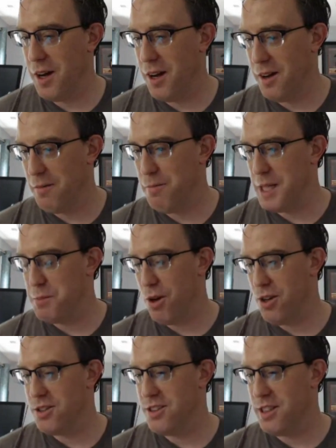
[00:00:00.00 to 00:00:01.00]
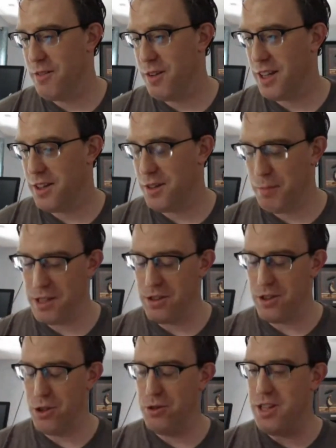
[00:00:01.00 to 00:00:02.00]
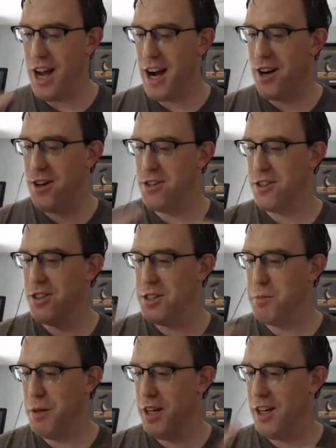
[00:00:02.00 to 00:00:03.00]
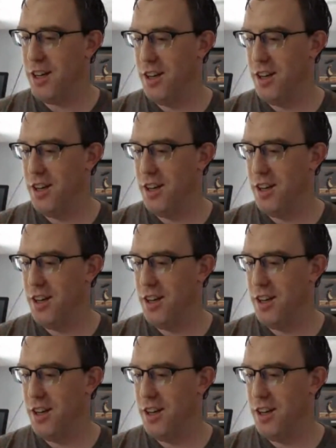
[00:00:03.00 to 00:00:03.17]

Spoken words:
baseballs and stuff like that. They're basically two tires that are spinning.